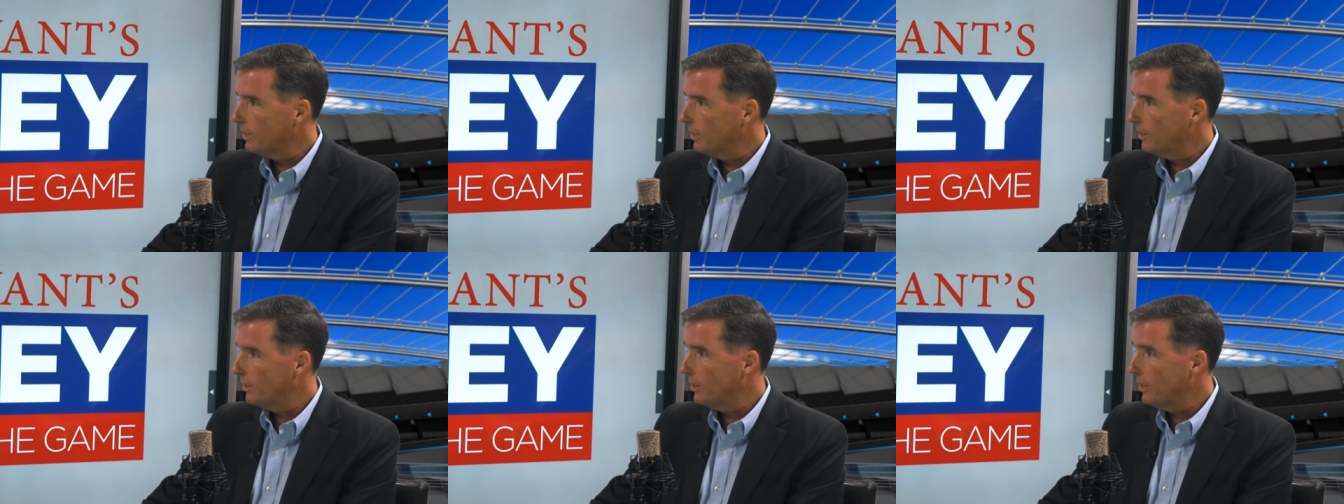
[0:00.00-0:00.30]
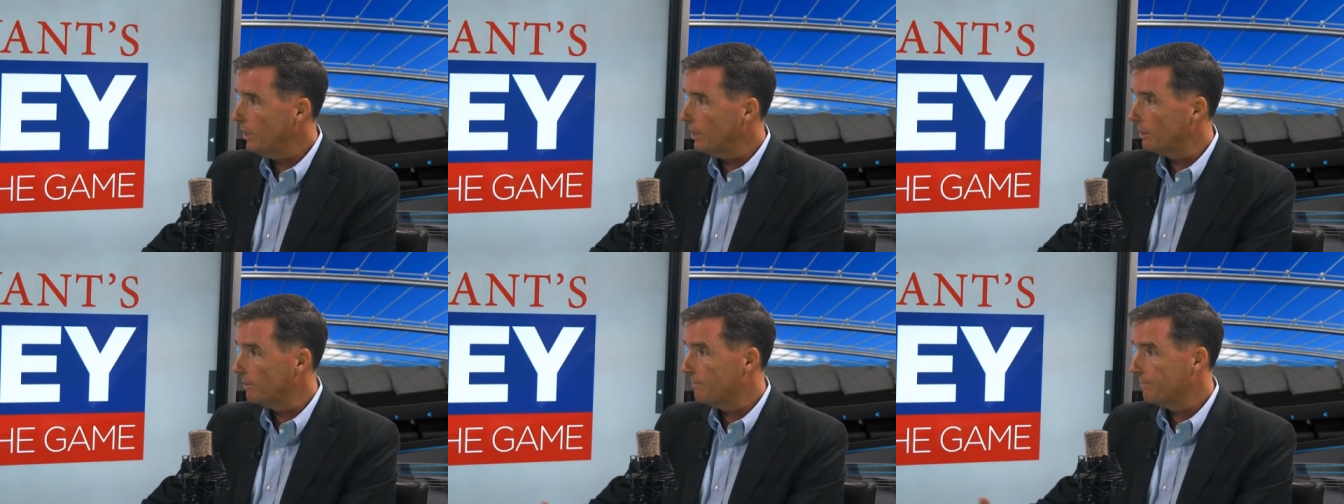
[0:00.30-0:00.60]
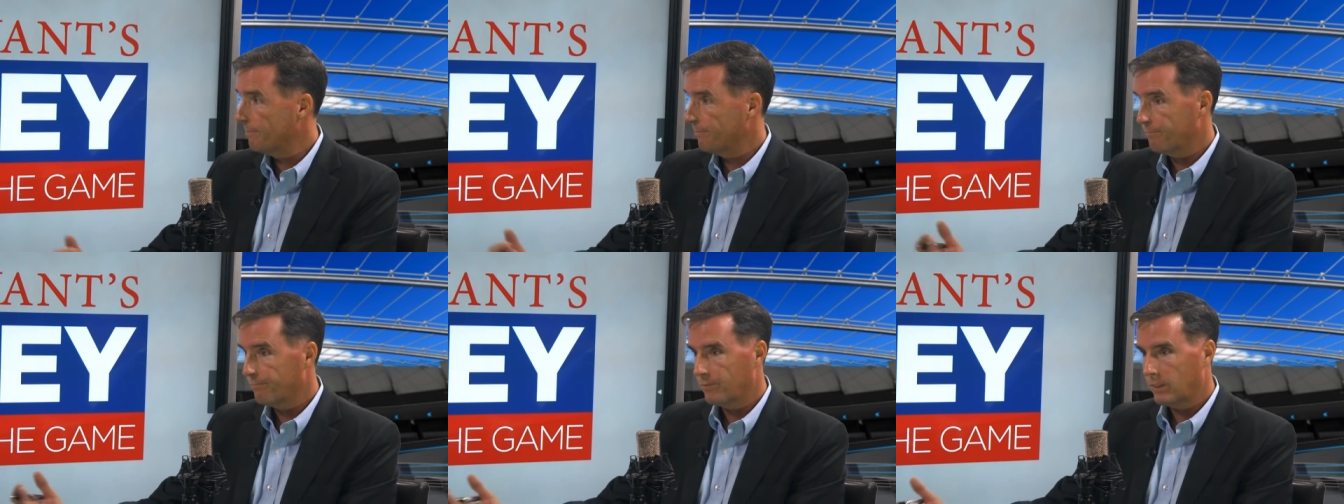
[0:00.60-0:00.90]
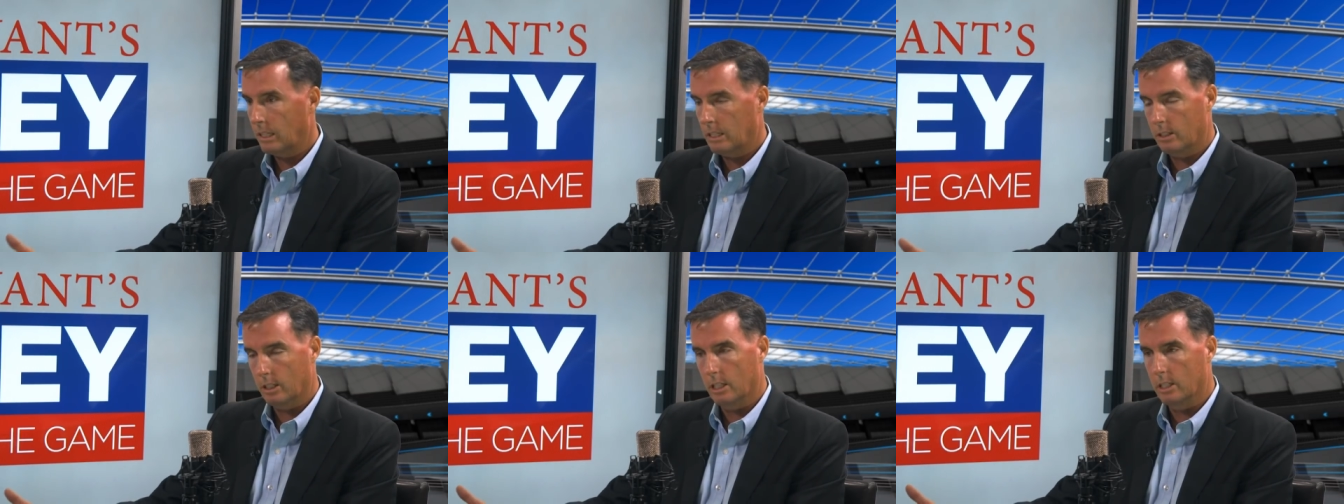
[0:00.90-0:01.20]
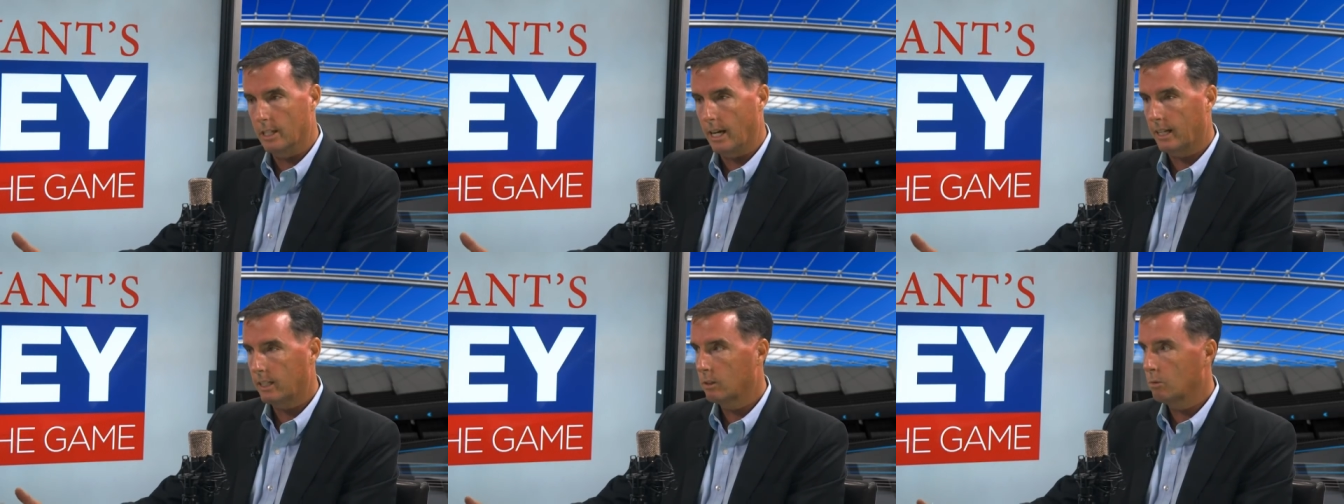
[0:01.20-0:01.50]
end of the mm-hmm. year. That's
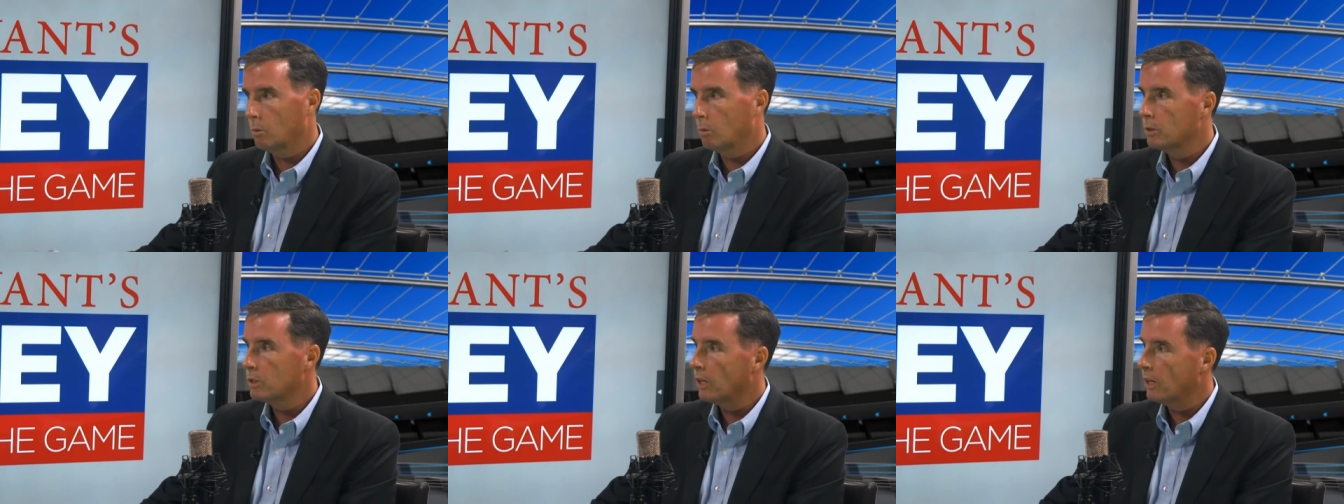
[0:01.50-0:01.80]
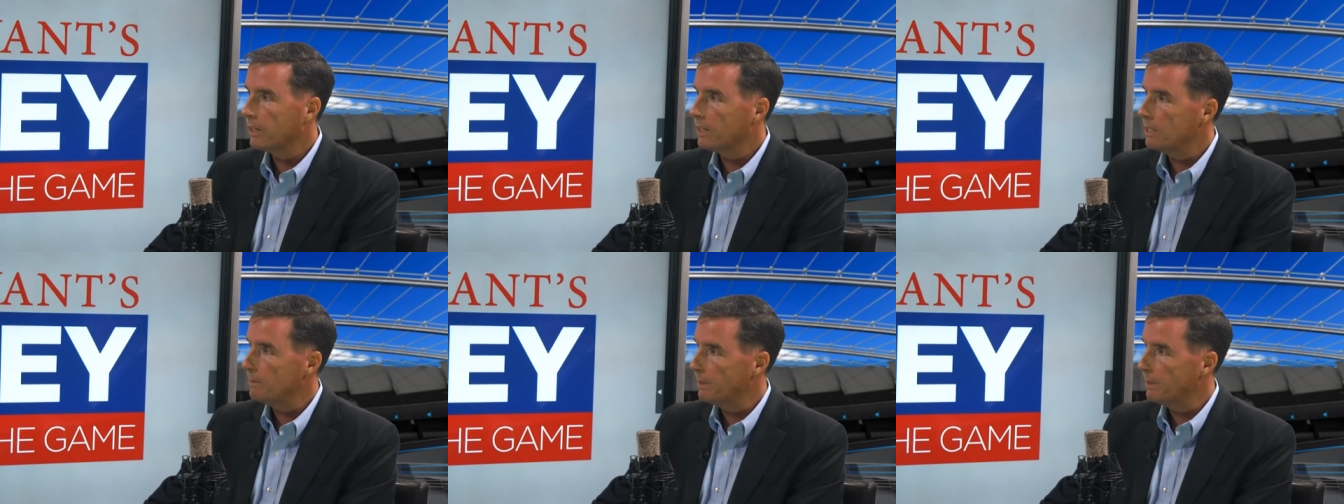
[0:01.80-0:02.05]
exactly what we're talking